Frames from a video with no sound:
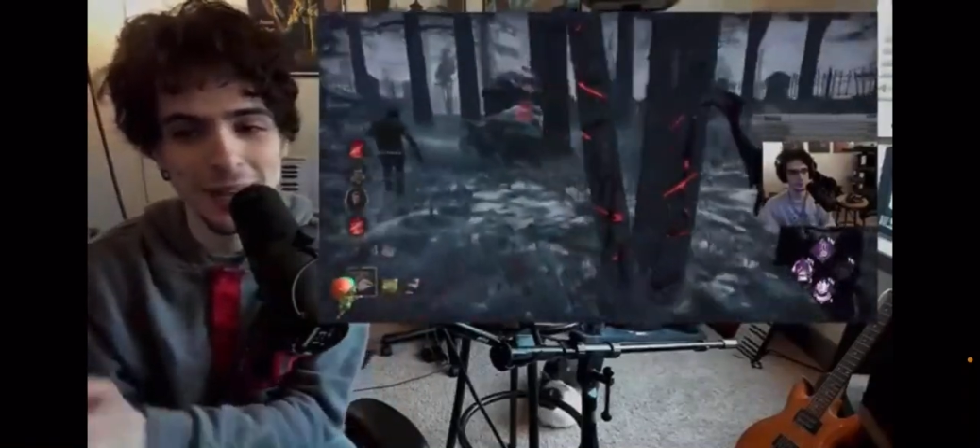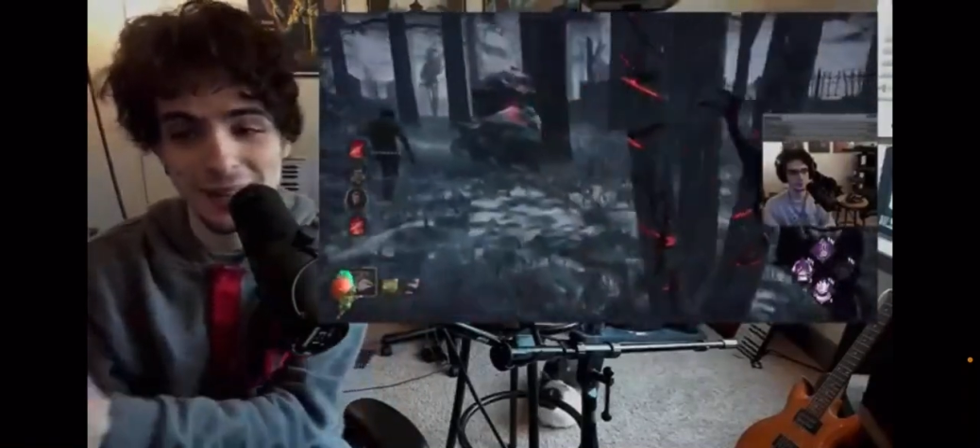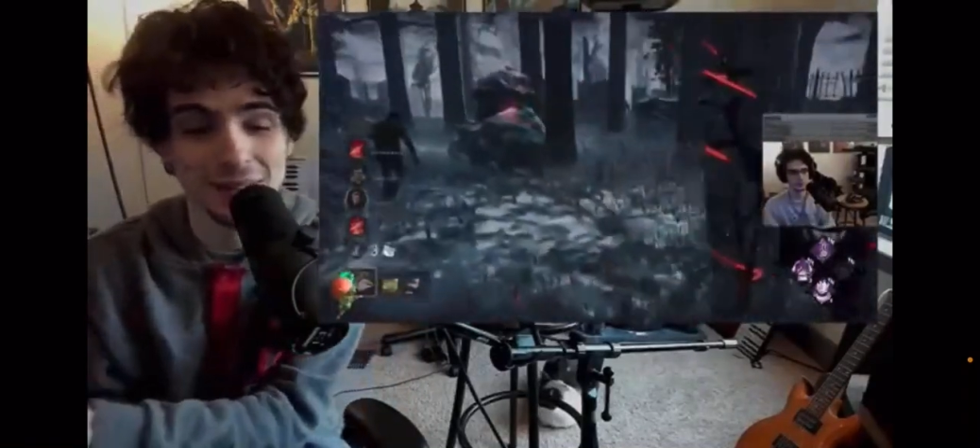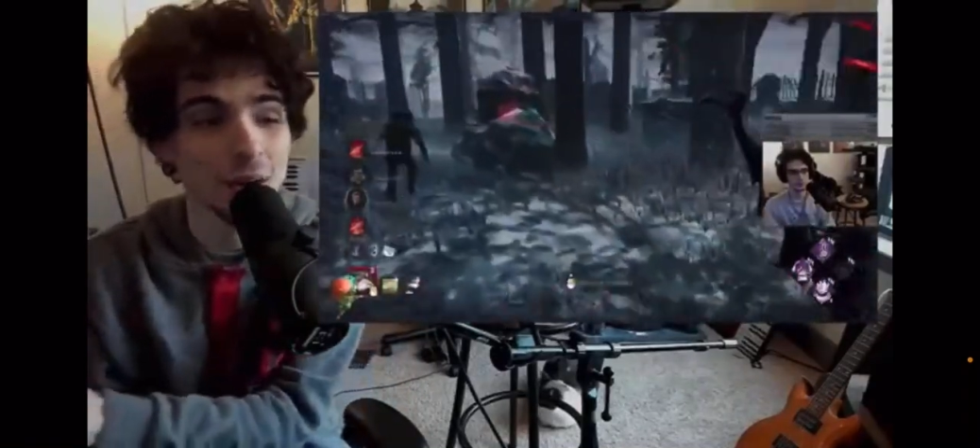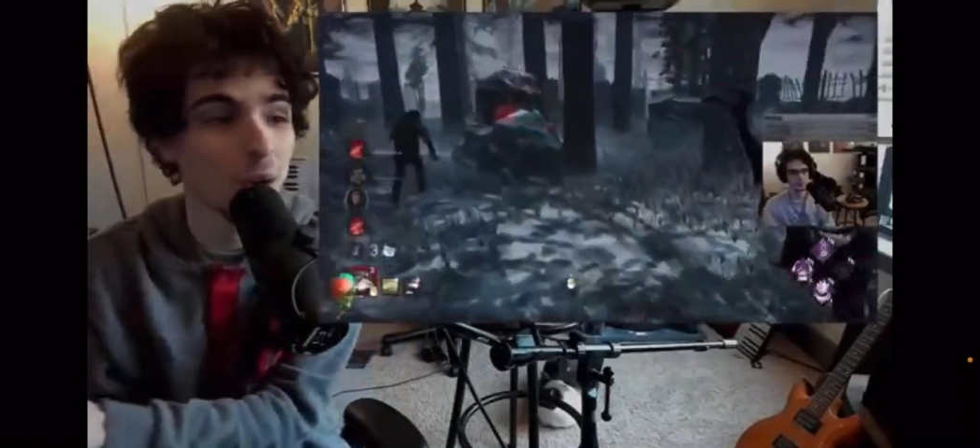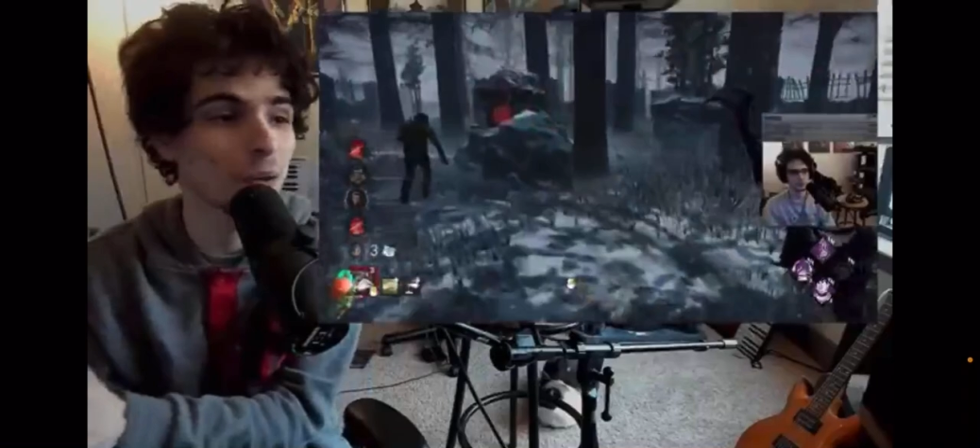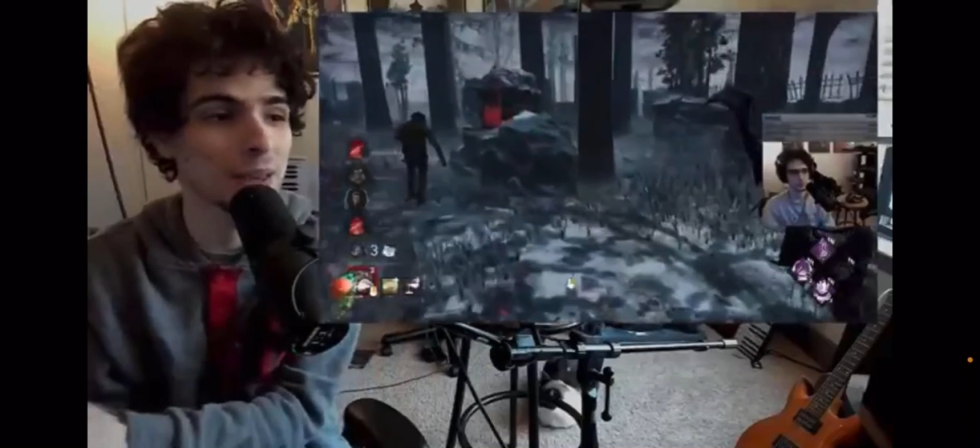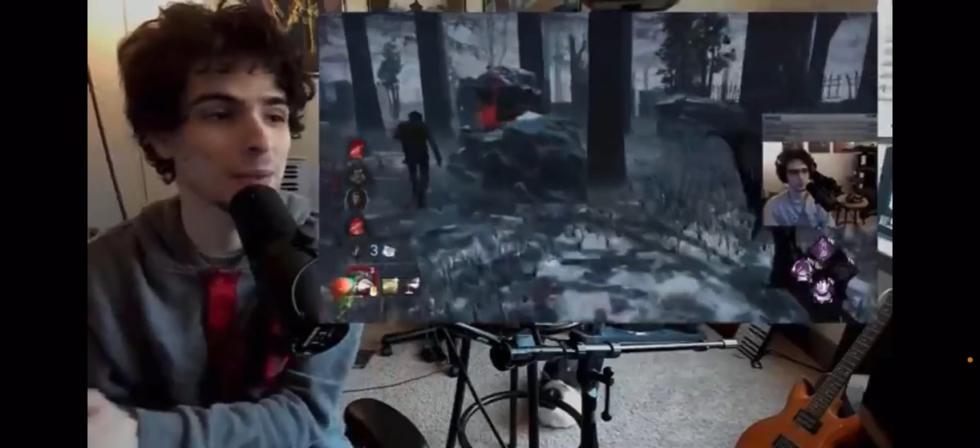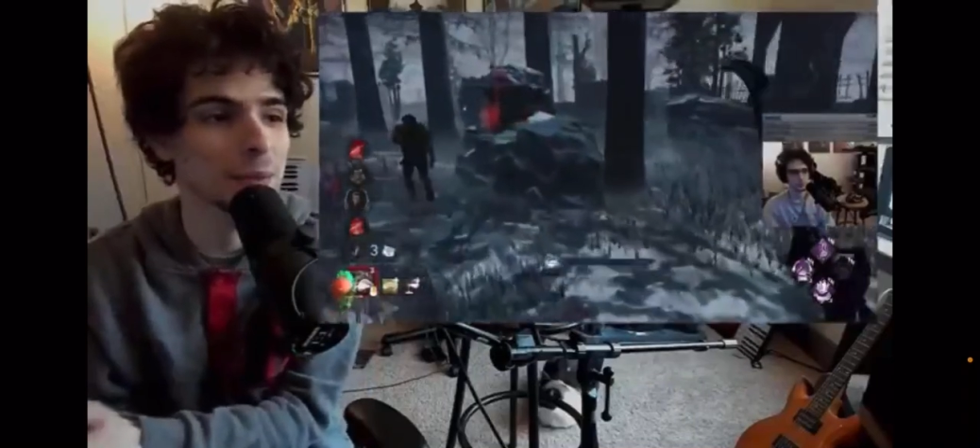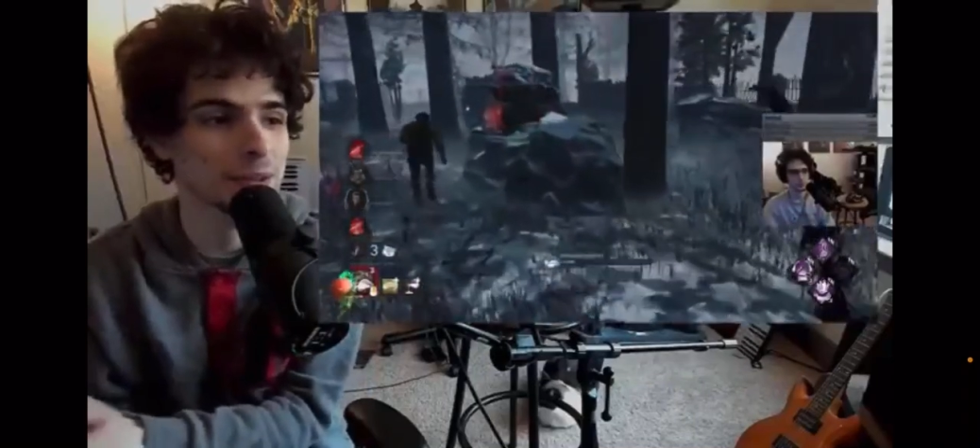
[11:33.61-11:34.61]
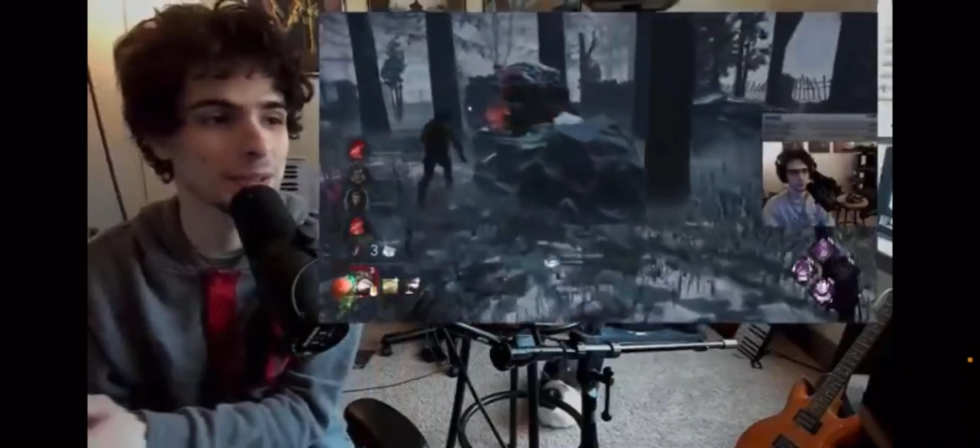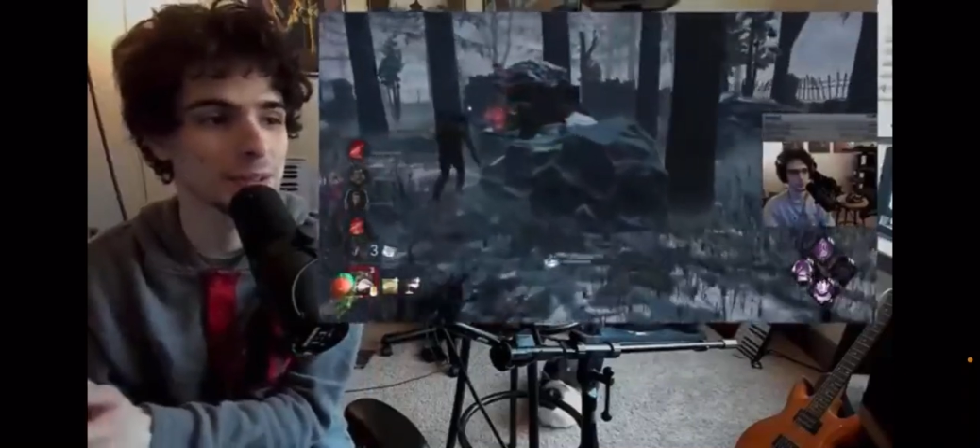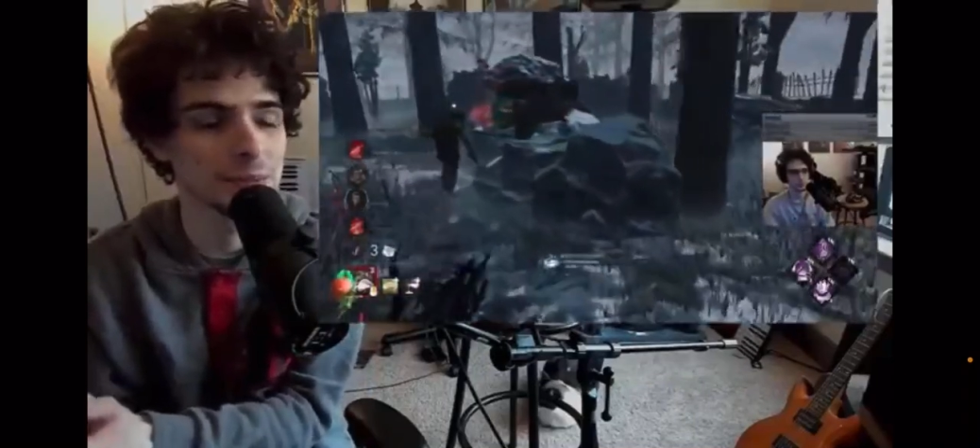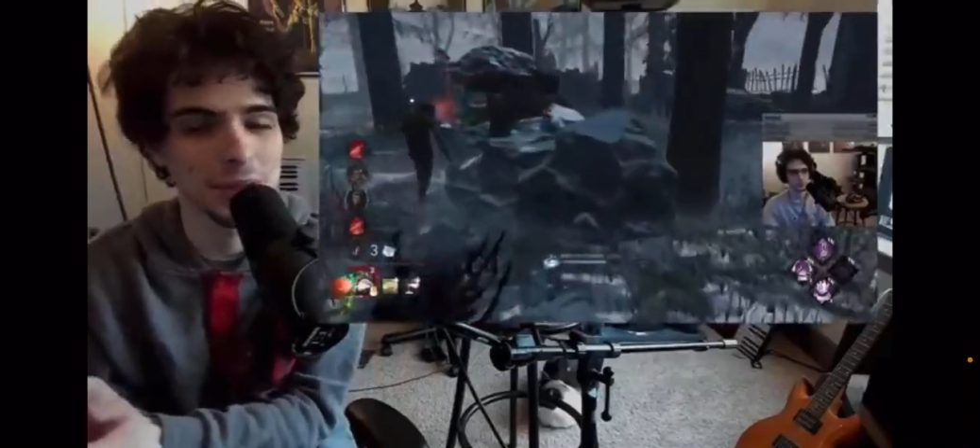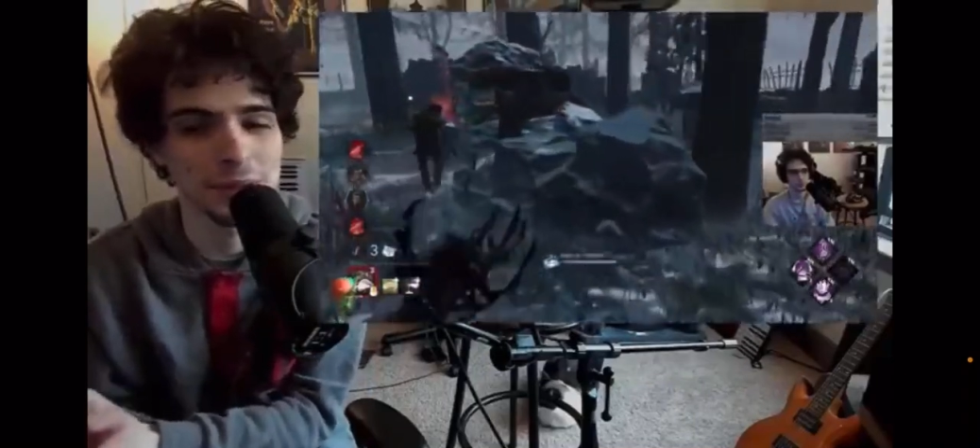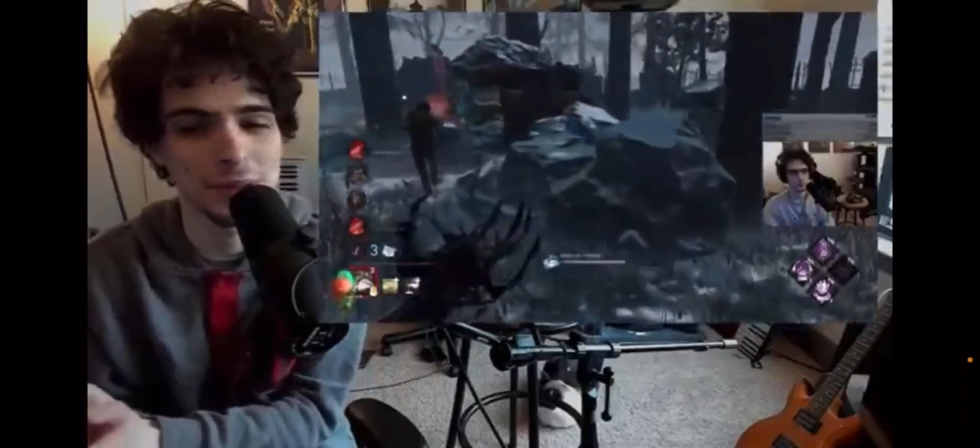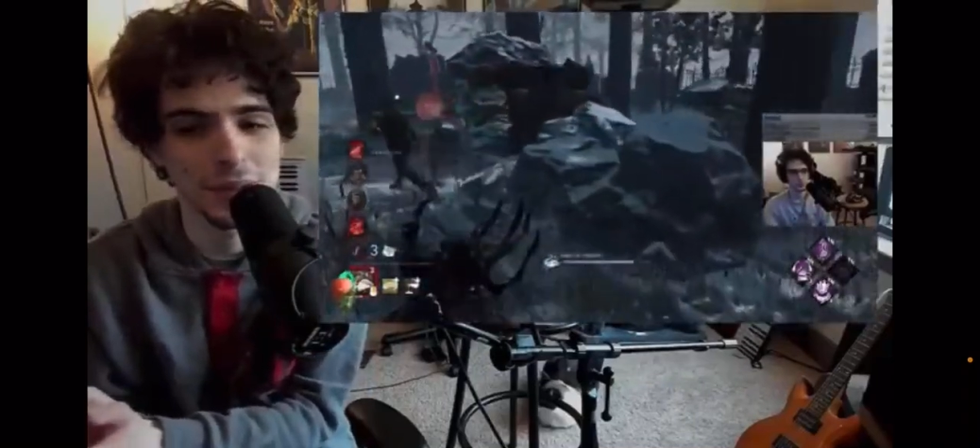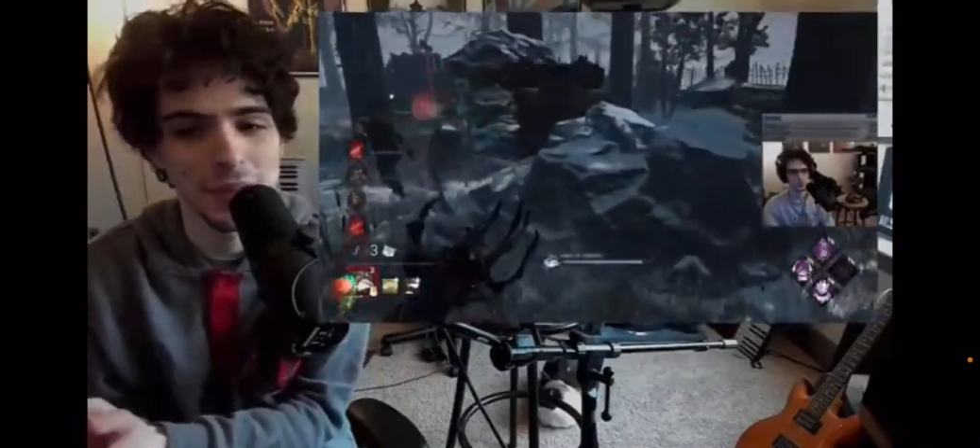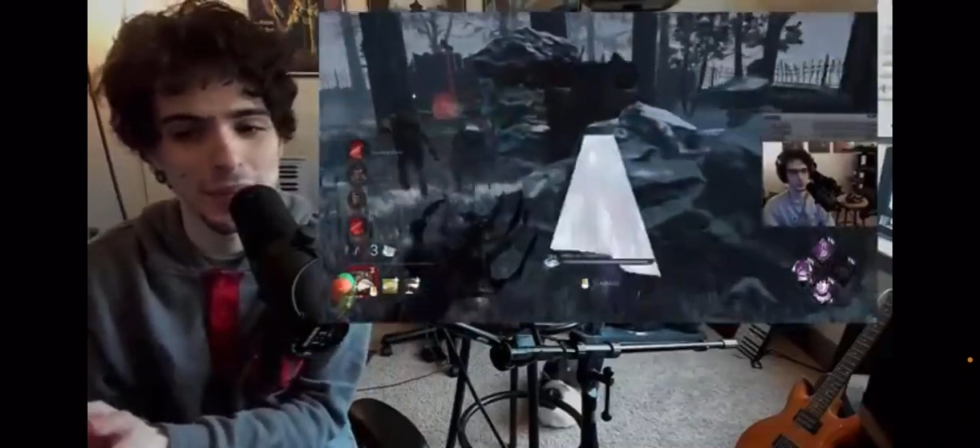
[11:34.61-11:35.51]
That's all the MMR system does.